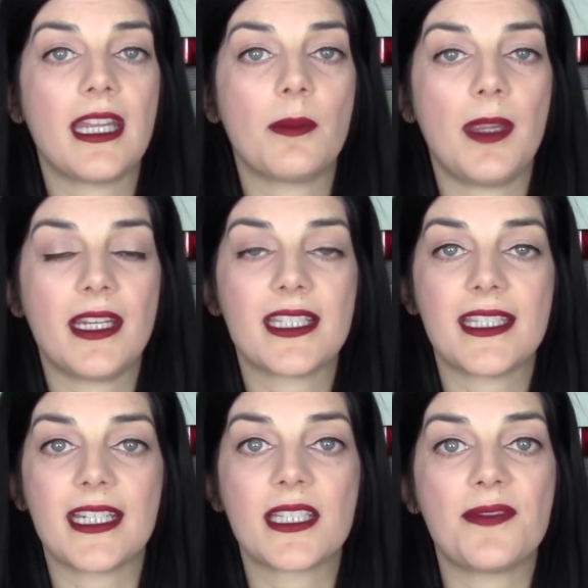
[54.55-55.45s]
and
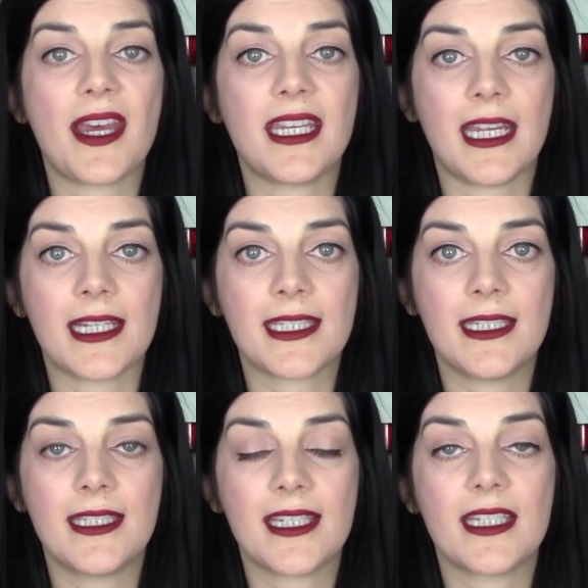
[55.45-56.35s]
omega-6 fatty
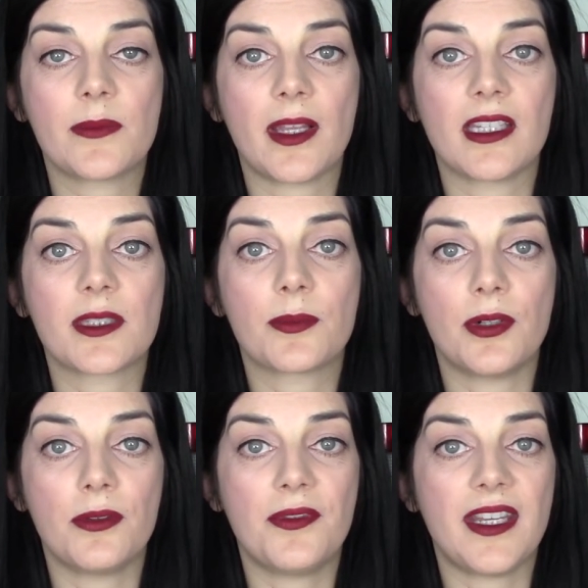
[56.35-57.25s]
acids as well as
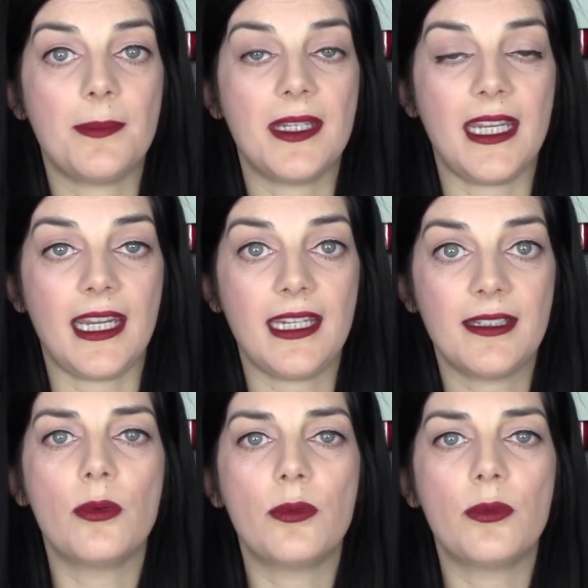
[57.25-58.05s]
provitamin A,